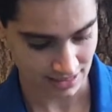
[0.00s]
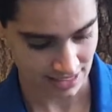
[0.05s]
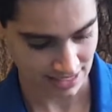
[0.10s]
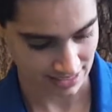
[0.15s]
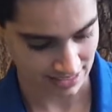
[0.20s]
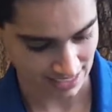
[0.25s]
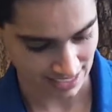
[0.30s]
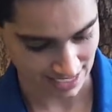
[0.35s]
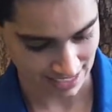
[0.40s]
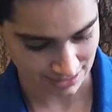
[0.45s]

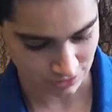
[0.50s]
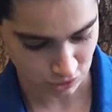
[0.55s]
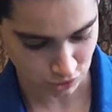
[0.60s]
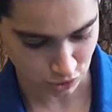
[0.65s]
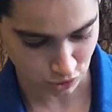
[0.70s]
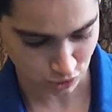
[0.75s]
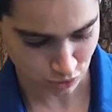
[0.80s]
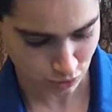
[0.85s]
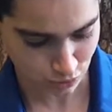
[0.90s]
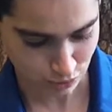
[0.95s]
and it has
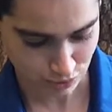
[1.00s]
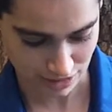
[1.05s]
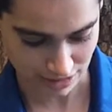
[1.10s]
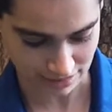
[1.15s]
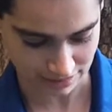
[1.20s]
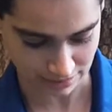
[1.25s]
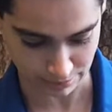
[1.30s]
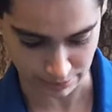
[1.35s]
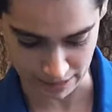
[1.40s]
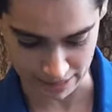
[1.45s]
shoes
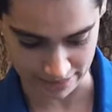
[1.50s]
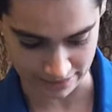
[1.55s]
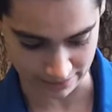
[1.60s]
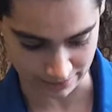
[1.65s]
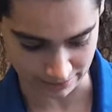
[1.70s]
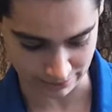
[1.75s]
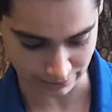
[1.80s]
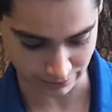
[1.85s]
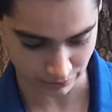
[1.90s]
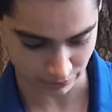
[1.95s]
on the
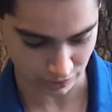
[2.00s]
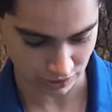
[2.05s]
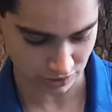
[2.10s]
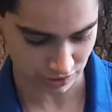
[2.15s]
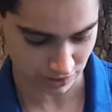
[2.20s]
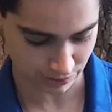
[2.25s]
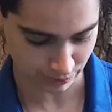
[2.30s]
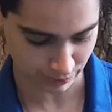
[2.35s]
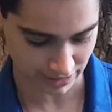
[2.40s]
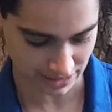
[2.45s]
bottom, which
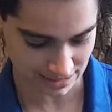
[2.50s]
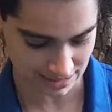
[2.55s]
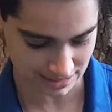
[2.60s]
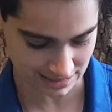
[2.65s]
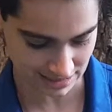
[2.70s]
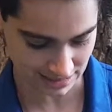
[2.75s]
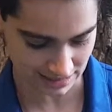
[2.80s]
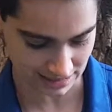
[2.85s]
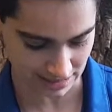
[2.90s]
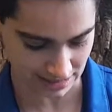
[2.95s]
is pretty
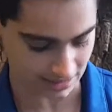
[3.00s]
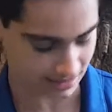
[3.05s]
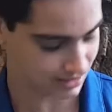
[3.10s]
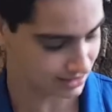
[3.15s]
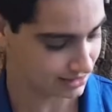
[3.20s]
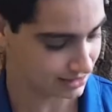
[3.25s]
silly.